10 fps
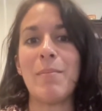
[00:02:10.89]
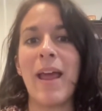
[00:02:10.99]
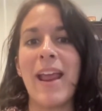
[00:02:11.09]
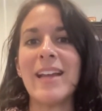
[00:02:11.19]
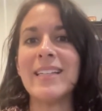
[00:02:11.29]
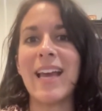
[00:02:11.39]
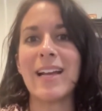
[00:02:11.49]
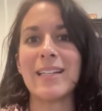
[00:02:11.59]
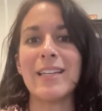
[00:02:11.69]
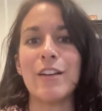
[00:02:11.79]
paying
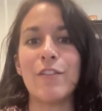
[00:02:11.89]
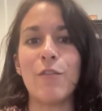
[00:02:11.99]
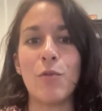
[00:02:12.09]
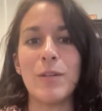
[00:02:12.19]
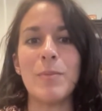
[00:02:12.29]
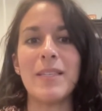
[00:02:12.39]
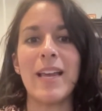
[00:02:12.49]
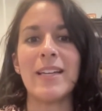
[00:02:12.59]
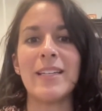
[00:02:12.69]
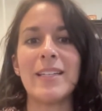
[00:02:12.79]
tax at
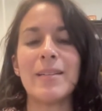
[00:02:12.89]
40%.